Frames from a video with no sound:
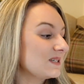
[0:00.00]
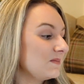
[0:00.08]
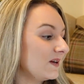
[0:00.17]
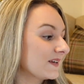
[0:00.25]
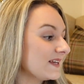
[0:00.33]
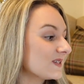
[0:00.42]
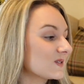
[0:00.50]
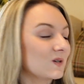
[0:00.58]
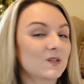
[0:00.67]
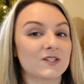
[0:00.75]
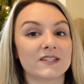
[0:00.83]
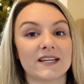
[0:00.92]
To be honest,
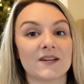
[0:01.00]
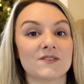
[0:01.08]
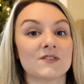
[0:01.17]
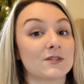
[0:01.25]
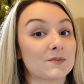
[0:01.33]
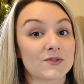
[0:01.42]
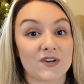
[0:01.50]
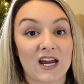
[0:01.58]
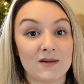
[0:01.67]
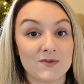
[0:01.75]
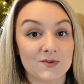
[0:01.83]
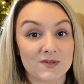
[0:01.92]
100,000
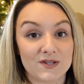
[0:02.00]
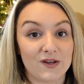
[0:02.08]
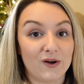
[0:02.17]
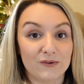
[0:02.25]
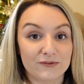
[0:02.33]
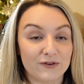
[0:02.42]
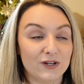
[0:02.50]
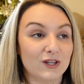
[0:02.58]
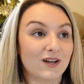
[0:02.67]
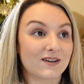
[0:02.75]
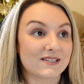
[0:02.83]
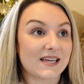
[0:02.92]
subscribers was a goal for a
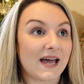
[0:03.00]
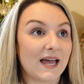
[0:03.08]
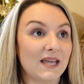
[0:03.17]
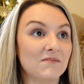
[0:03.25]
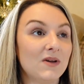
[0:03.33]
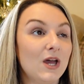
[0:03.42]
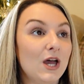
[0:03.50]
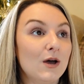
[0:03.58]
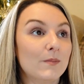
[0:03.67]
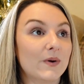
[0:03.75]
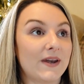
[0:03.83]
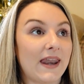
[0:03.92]
long time,
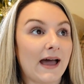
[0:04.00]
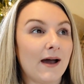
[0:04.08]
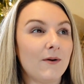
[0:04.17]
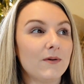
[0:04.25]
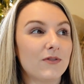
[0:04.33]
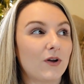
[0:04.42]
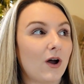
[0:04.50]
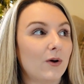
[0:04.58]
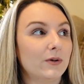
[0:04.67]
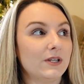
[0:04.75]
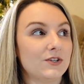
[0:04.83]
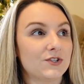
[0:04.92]
but now the
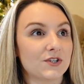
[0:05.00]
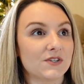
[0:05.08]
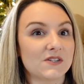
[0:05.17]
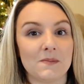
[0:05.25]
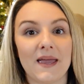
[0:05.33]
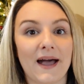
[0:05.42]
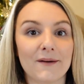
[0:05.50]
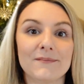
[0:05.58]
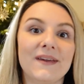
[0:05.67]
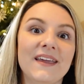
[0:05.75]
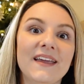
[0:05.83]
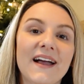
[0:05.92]
goal is just to be
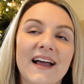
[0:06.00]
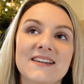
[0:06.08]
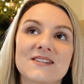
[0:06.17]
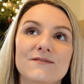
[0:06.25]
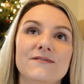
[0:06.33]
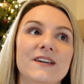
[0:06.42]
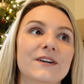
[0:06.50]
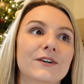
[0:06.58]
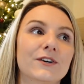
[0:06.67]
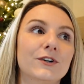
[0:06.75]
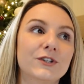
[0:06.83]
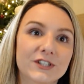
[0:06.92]
happy and to
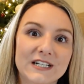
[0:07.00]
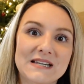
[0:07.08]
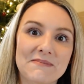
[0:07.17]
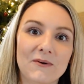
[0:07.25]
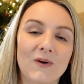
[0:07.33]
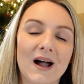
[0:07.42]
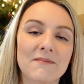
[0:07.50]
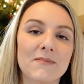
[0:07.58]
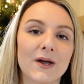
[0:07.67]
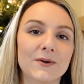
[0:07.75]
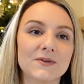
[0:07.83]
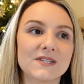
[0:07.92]
feel good about what I'm
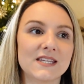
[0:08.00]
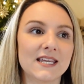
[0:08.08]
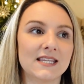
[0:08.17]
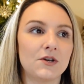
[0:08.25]
posting.